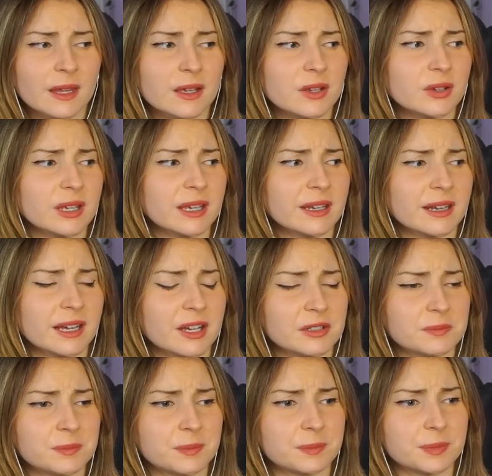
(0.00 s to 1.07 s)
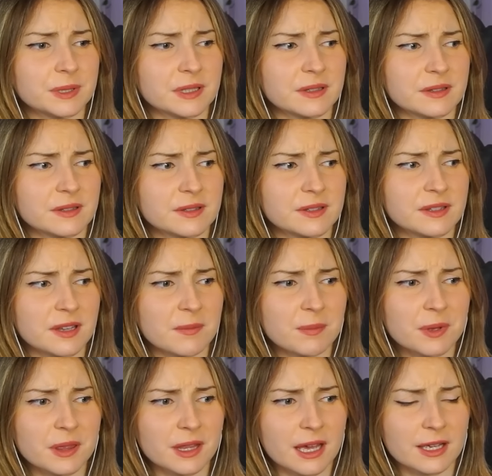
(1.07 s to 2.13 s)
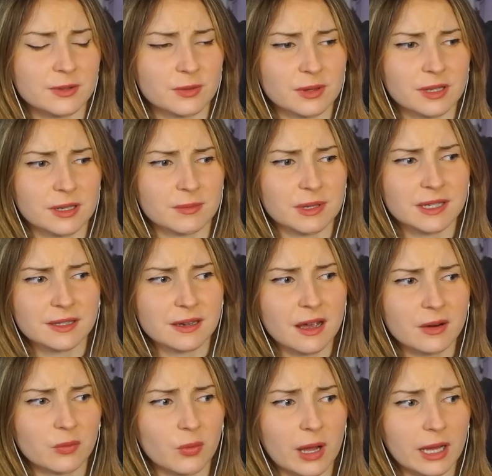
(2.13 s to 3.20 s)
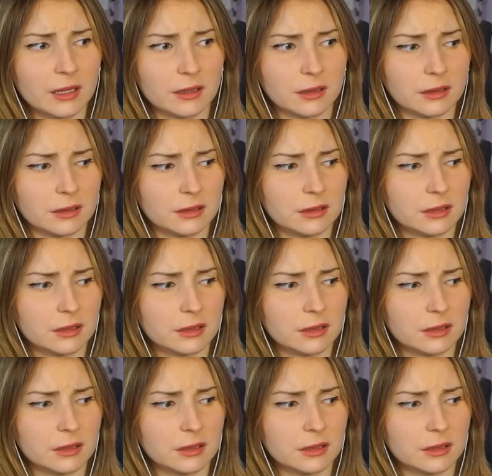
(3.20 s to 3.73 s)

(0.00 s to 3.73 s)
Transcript: You can't help but sympathize with him. He's not well.